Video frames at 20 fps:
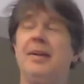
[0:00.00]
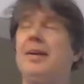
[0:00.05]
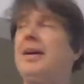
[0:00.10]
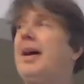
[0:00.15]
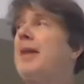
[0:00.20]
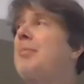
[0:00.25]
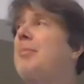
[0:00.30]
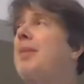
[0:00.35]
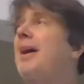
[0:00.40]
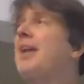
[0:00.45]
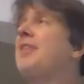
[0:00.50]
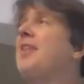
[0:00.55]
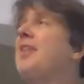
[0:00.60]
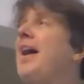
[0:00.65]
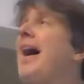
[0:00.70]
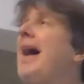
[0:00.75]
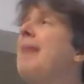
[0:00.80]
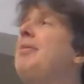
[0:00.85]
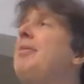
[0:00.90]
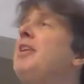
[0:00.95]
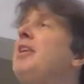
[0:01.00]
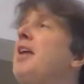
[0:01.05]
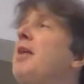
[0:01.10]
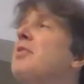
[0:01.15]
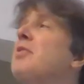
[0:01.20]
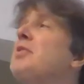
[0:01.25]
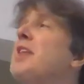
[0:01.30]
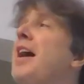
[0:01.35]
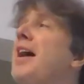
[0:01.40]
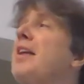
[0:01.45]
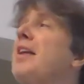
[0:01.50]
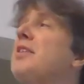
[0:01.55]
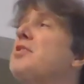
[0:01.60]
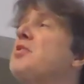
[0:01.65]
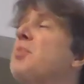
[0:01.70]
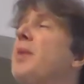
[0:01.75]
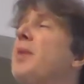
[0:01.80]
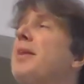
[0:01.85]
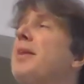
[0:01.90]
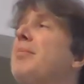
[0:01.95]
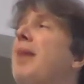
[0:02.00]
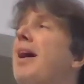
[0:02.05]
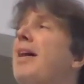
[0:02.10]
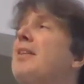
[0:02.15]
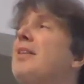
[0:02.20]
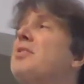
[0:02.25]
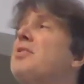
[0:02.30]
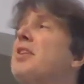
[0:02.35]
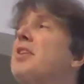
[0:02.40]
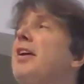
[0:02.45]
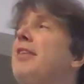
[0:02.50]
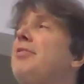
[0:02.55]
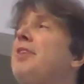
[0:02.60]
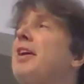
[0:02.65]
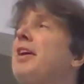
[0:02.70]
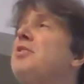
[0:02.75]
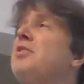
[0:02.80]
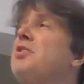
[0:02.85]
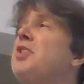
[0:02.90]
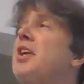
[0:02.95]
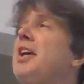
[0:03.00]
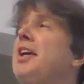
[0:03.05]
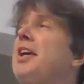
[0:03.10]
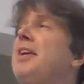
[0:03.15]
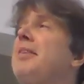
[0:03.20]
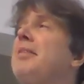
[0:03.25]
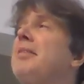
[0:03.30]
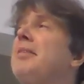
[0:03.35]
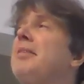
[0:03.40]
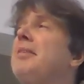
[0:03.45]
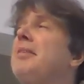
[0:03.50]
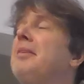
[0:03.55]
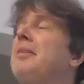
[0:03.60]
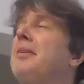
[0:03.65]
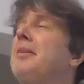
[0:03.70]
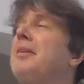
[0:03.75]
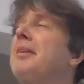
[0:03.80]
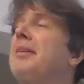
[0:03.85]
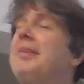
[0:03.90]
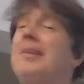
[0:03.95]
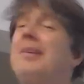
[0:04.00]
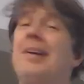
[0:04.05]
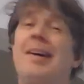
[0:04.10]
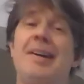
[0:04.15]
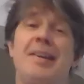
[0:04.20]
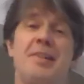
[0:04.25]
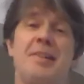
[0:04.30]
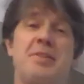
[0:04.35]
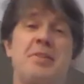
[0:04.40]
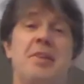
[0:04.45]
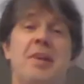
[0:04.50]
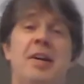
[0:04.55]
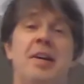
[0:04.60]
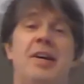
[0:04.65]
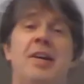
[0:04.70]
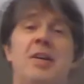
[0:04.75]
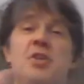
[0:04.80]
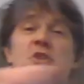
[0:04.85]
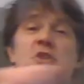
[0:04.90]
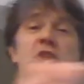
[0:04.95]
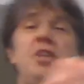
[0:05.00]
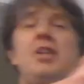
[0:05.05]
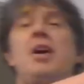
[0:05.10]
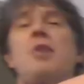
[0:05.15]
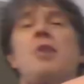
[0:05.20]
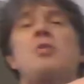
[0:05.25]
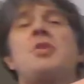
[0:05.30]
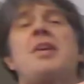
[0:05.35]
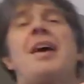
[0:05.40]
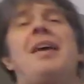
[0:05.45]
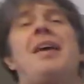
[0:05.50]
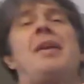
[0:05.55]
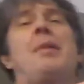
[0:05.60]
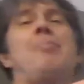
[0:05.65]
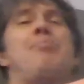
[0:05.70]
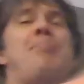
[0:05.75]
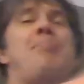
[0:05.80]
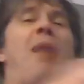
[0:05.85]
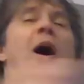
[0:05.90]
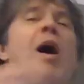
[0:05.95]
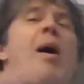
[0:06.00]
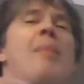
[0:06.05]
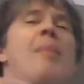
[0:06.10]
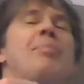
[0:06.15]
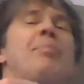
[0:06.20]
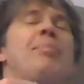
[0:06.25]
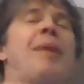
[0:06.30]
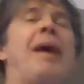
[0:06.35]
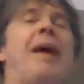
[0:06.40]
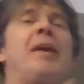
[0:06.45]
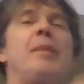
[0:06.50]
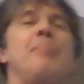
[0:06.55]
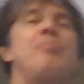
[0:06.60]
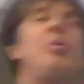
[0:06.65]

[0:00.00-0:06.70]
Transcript: Hey, Beth, Abby knows how to swing by herself, doesn't she? Yeah. Yes. She knows how to pump, how to